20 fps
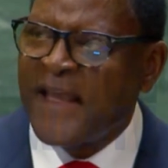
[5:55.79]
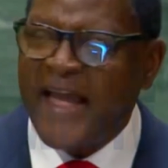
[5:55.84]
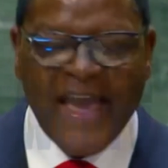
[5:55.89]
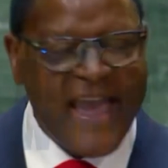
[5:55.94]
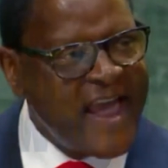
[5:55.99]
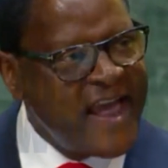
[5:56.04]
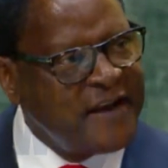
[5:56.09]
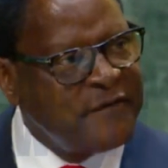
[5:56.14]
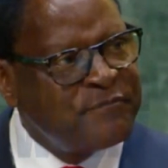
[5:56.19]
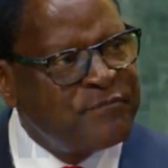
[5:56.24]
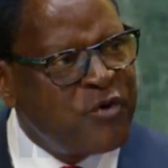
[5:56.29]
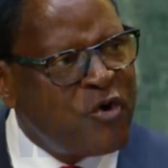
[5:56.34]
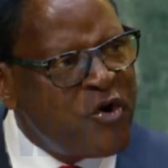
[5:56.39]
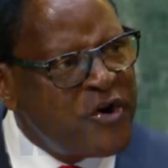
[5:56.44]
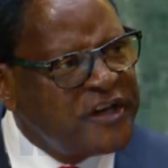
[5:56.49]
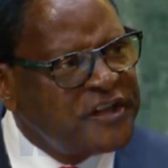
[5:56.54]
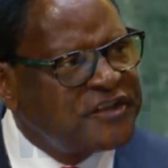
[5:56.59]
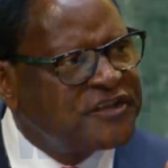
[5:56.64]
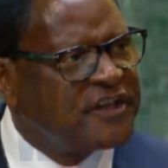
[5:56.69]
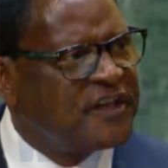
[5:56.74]
and
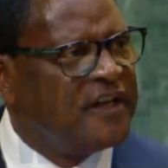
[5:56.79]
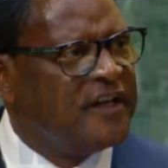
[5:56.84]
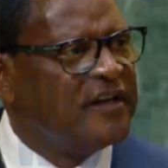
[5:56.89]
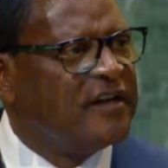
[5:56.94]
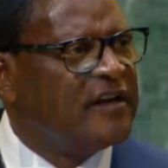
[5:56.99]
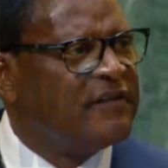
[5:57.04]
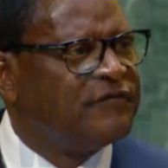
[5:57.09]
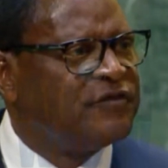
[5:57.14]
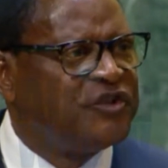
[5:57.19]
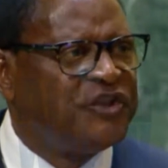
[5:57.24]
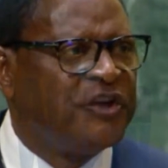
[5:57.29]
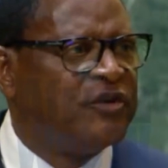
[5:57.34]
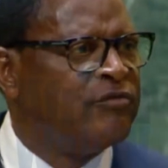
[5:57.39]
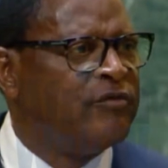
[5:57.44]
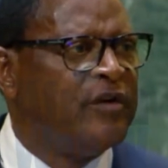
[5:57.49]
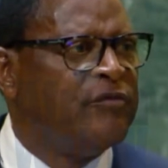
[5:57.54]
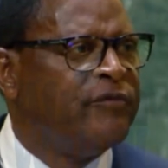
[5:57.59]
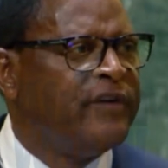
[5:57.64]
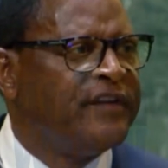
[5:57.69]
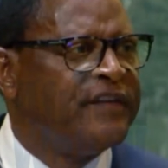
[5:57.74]
poisoning of
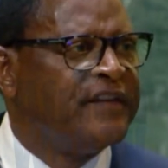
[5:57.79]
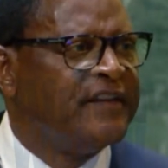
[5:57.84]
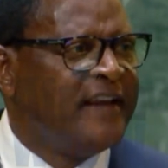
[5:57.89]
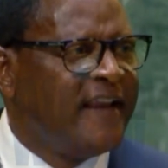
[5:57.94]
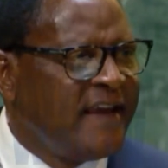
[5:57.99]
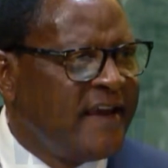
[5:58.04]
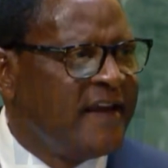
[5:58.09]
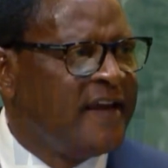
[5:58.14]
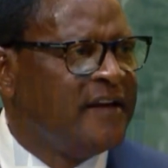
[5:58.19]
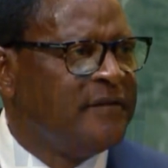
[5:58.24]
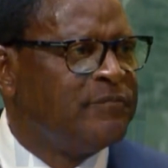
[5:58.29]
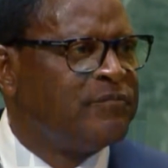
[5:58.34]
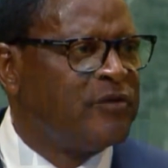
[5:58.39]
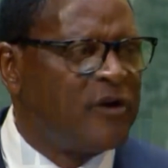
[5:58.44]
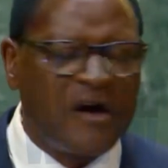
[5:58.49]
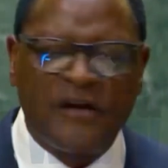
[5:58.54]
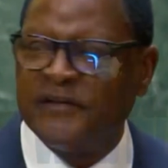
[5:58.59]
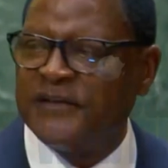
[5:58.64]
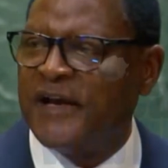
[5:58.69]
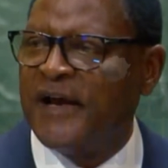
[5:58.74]
children with lead
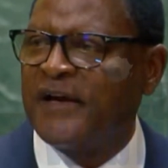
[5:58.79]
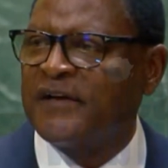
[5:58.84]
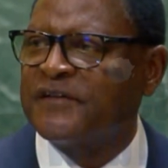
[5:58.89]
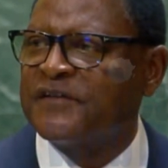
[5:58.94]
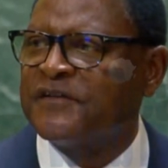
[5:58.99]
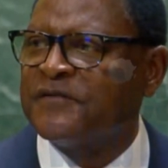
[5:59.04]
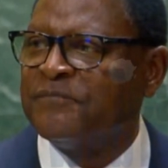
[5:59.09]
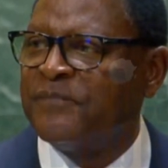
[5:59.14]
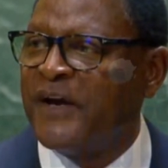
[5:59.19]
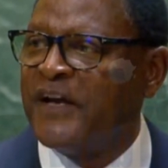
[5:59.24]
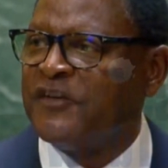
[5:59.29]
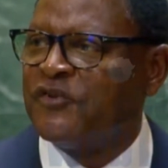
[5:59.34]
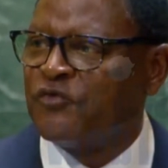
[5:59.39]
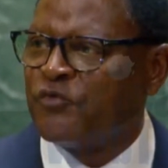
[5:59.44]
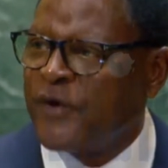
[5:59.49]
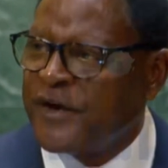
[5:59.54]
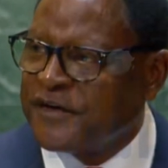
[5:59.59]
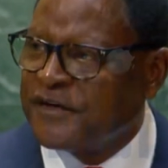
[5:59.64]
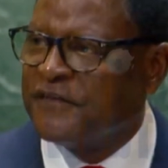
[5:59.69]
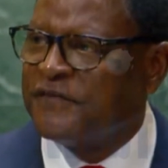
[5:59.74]
products by
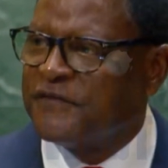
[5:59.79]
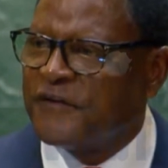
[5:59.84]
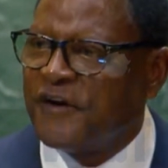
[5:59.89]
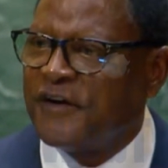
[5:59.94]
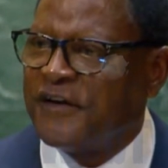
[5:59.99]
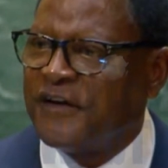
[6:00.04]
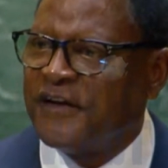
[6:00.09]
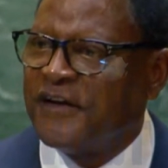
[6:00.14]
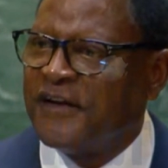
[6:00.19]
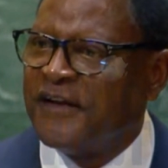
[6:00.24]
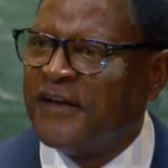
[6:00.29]
2030,